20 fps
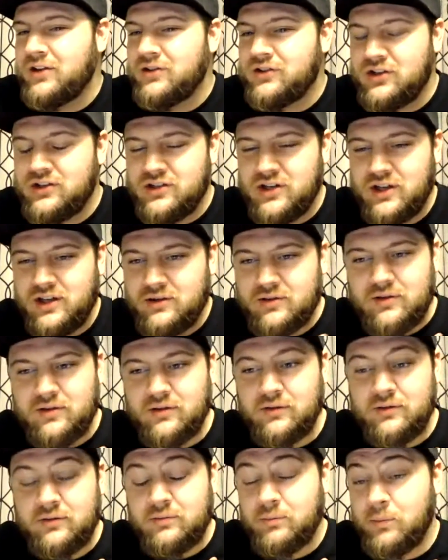Because
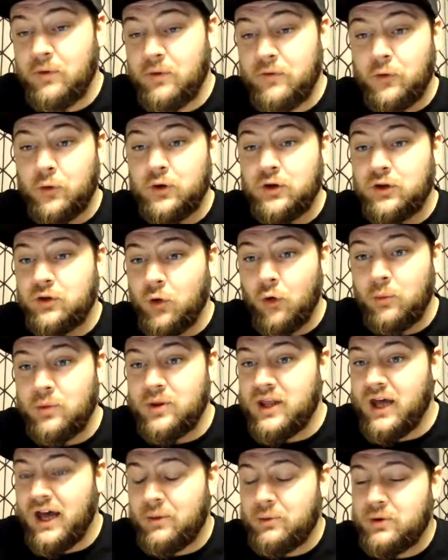before you told me
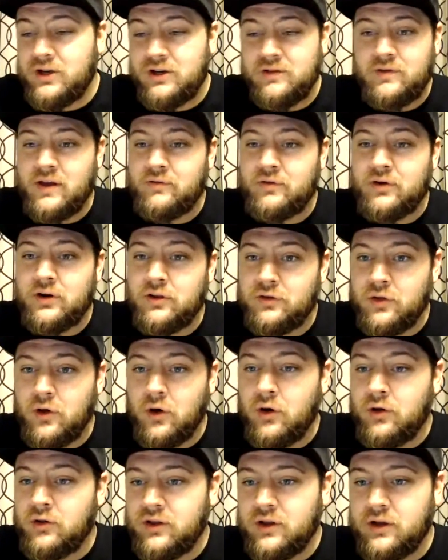that, I would have never have
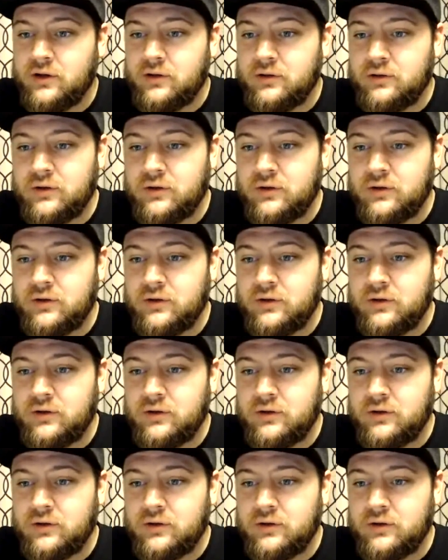thought that